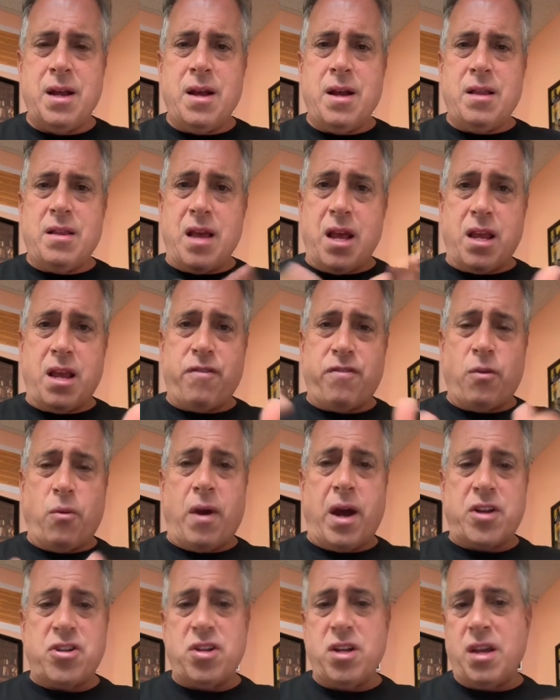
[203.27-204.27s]
Thank you for
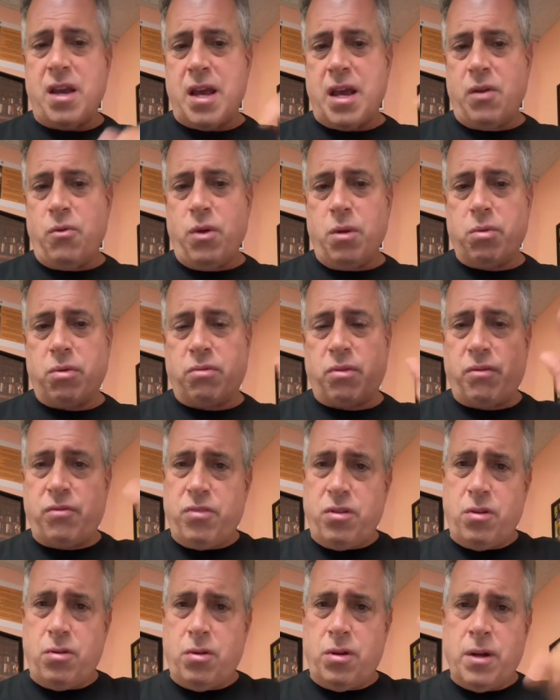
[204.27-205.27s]
watching, and we will
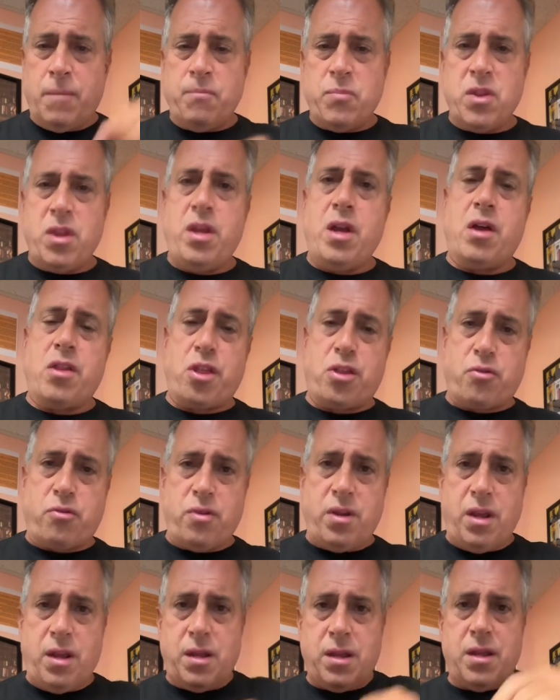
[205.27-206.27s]
review the other
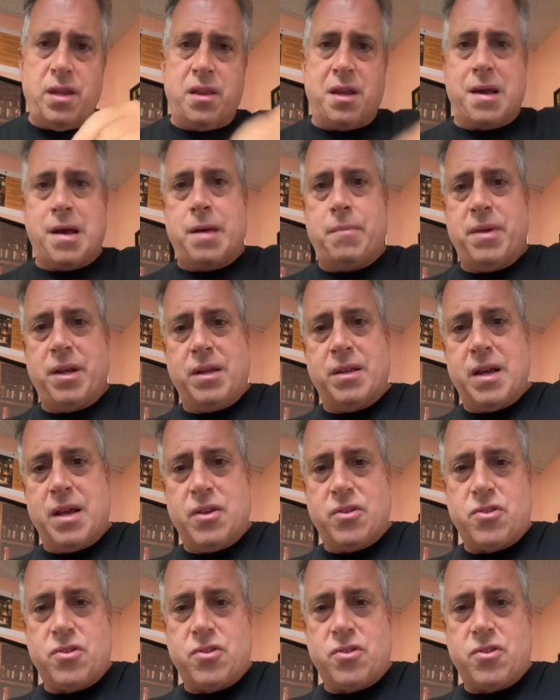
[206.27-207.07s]
3 in the coming days.